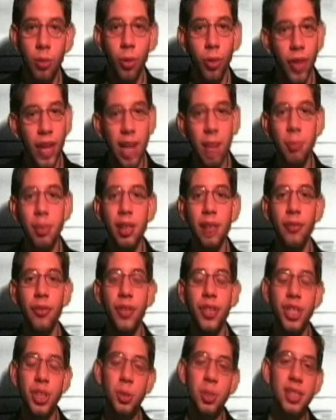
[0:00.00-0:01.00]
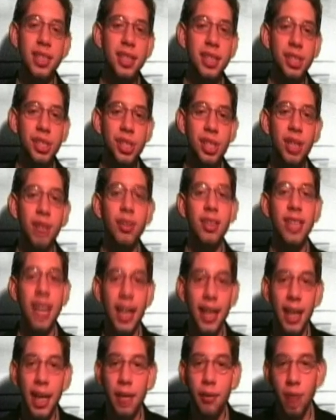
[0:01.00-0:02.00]
Well, that'll be it for this week's edition of A
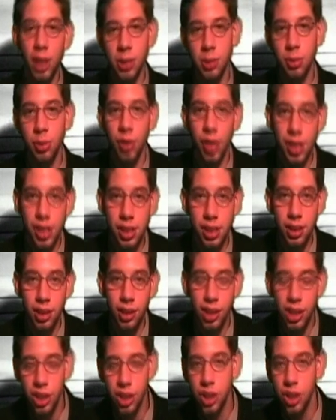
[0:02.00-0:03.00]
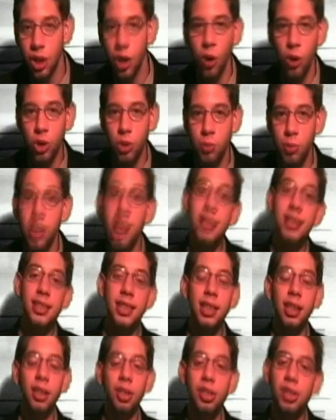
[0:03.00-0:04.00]
Decade of Exploration. This is your host, Brandon
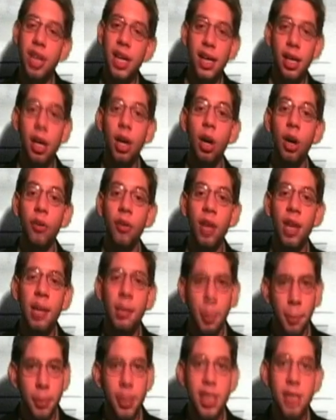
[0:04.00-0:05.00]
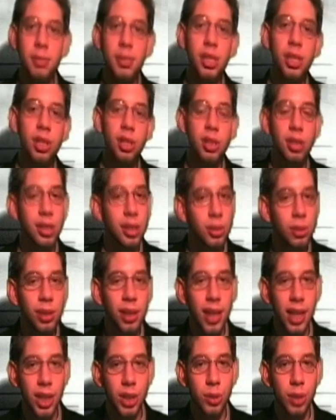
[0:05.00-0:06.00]
Taylor, signing off. But please be sure to tune in
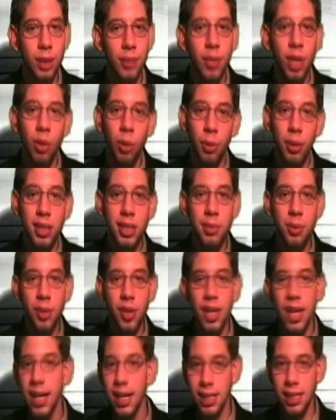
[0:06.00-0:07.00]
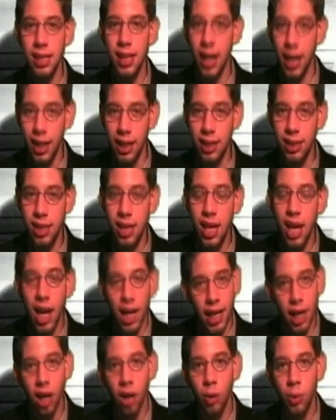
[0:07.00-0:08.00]
next week when we explore the 1980s,
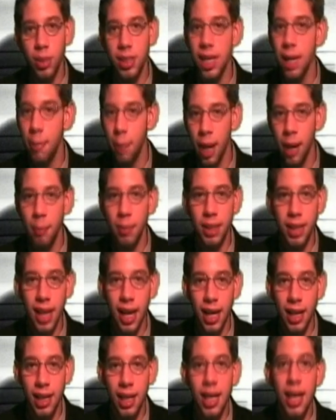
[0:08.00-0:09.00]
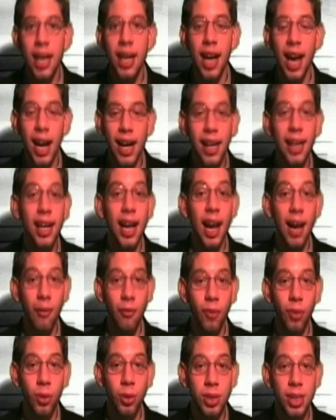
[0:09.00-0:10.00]
an era in which hip-hop began and high-end
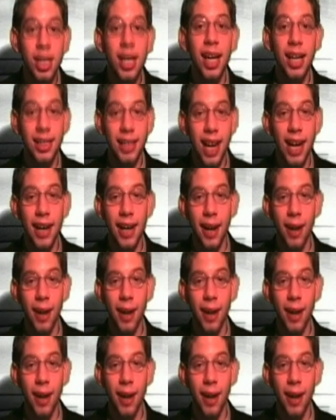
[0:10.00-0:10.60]
afros had died